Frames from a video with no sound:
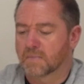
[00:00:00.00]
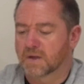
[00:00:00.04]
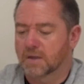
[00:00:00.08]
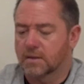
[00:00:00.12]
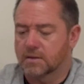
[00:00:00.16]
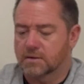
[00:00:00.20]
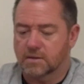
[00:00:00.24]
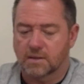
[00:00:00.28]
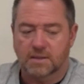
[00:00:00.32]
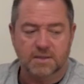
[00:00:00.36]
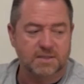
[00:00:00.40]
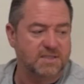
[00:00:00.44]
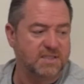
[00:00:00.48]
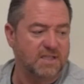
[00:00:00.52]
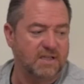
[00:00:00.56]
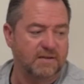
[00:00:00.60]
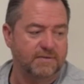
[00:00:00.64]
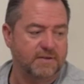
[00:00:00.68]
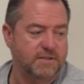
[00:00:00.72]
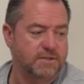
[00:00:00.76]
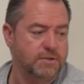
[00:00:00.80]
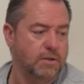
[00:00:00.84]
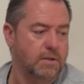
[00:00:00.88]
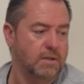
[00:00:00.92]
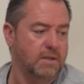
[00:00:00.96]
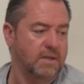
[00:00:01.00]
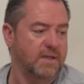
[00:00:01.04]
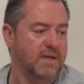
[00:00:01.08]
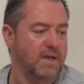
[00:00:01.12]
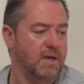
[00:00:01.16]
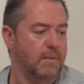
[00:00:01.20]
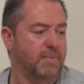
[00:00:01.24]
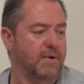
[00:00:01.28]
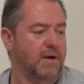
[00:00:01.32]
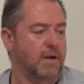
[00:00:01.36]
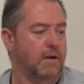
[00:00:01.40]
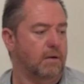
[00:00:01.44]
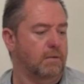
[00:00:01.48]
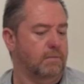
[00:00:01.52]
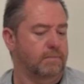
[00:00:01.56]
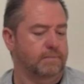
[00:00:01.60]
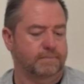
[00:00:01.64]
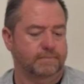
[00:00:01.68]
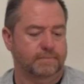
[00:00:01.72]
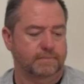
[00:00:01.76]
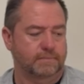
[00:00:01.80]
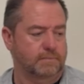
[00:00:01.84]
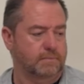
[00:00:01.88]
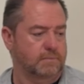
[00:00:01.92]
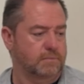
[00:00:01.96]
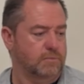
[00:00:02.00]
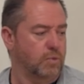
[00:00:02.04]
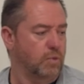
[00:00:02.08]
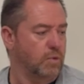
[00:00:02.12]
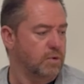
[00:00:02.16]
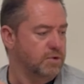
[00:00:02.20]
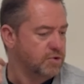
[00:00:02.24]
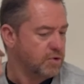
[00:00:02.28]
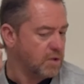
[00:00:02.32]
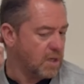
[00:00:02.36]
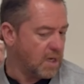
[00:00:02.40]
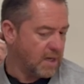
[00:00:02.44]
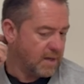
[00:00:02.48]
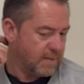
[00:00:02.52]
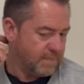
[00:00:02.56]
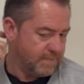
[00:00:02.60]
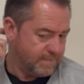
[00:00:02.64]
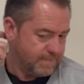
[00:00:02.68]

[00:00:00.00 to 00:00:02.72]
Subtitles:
So let's see if this will clean up at all. We'll try.